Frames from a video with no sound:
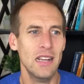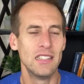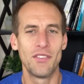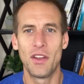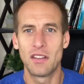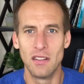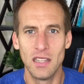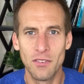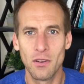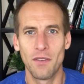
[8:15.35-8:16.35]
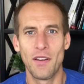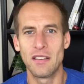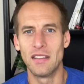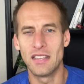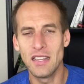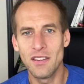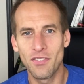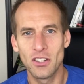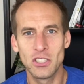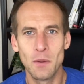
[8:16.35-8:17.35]
it's affecting the liver, affecting the kidney
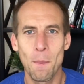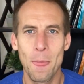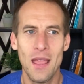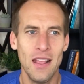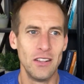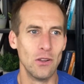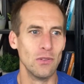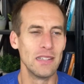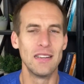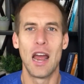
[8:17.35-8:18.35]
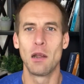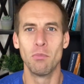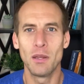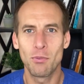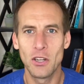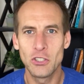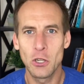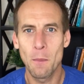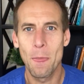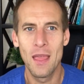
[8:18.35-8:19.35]
function, leading to higher blood pressure,